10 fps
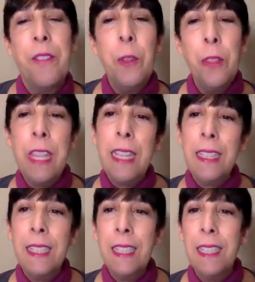few
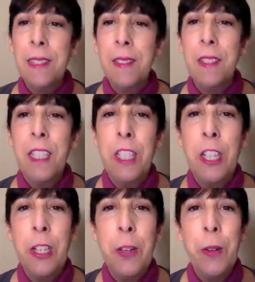things to
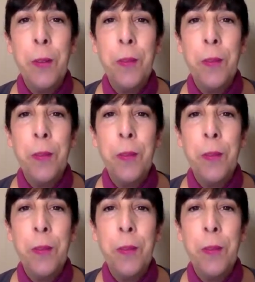do.